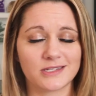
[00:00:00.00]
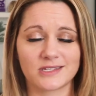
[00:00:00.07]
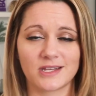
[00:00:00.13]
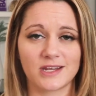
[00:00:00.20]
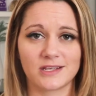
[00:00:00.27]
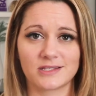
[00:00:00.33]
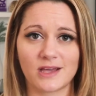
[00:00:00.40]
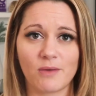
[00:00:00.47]
as an
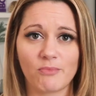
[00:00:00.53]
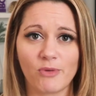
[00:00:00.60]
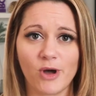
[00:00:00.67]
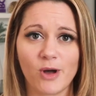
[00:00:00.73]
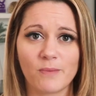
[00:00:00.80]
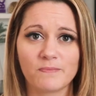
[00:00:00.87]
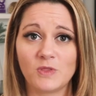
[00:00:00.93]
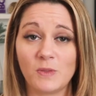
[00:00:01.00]

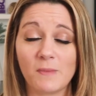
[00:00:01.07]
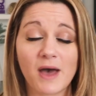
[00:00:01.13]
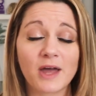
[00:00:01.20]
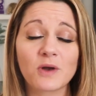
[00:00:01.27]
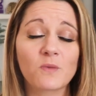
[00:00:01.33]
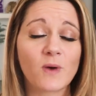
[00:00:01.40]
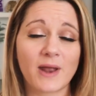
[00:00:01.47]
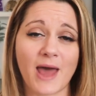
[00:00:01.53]
example. No
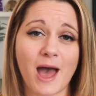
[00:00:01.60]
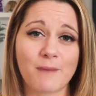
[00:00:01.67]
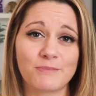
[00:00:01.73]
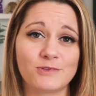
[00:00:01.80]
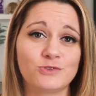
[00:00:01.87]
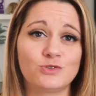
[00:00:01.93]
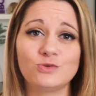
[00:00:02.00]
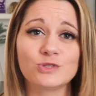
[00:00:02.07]
matter what
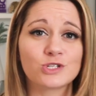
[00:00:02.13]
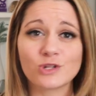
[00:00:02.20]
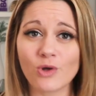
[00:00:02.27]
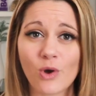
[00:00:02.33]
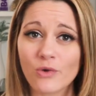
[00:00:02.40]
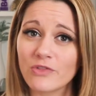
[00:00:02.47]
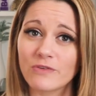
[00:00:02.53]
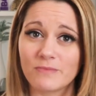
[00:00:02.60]
happens, you still
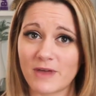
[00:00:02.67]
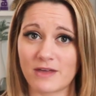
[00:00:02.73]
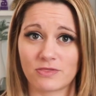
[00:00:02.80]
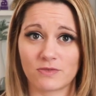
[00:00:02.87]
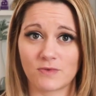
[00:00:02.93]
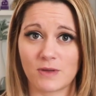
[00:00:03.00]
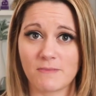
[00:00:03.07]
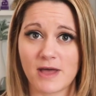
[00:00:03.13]
owe them
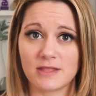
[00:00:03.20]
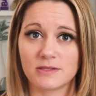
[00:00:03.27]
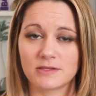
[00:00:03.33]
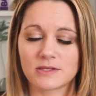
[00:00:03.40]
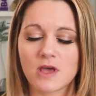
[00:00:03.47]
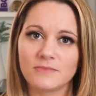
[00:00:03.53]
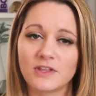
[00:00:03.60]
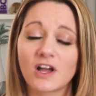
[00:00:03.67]
that three
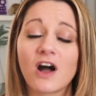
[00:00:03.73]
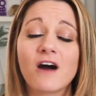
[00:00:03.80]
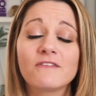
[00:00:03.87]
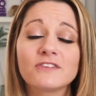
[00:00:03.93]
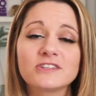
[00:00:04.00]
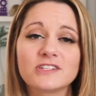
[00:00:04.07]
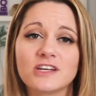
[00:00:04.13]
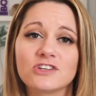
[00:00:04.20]
months. The
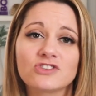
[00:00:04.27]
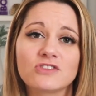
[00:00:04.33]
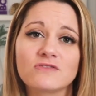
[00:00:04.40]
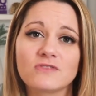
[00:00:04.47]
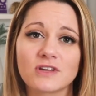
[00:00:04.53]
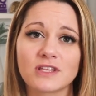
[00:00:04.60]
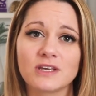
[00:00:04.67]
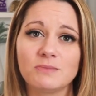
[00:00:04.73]
conversation
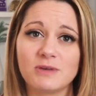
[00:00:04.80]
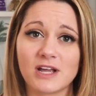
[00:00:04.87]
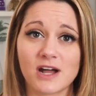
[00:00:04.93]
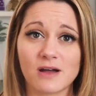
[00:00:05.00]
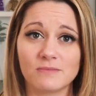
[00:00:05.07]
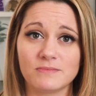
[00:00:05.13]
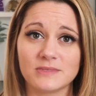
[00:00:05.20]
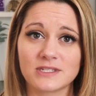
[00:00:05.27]
really
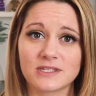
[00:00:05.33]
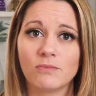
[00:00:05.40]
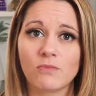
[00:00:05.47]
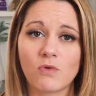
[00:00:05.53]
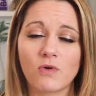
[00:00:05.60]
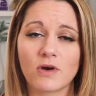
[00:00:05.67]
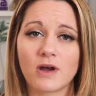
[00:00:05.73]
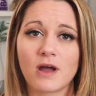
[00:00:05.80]
becomes
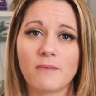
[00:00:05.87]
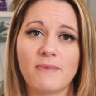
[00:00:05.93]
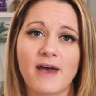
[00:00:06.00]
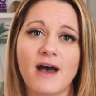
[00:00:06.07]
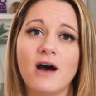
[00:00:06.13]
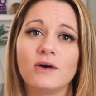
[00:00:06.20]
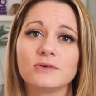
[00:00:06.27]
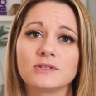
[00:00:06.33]
more
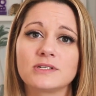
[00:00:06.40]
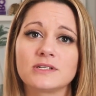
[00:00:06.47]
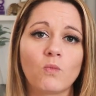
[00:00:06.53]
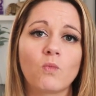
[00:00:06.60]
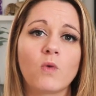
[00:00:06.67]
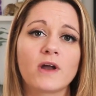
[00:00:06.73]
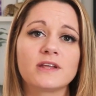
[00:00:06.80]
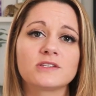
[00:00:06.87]
about
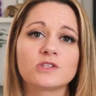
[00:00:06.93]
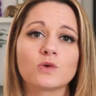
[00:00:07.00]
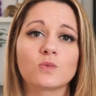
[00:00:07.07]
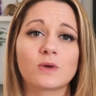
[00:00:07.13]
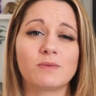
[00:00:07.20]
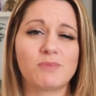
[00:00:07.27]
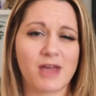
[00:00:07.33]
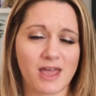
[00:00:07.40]
what is the
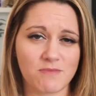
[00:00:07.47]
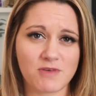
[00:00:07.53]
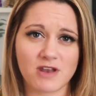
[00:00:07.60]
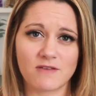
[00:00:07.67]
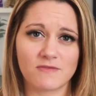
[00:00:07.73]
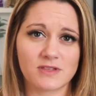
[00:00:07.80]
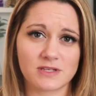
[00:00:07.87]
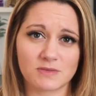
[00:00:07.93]
repayment
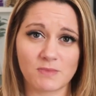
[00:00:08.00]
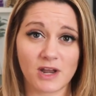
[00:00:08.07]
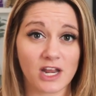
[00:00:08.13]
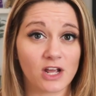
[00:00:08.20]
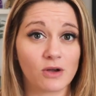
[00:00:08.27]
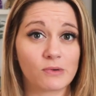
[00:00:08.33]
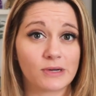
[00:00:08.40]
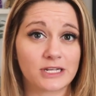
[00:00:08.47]
of this money
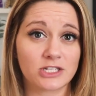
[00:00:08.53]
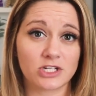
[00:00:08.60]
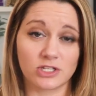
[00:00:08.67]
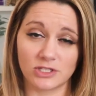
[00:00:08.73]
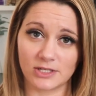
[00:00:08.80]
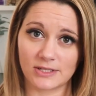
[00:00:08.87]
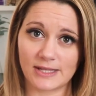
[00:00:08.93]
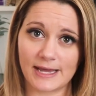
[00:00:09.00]
going to look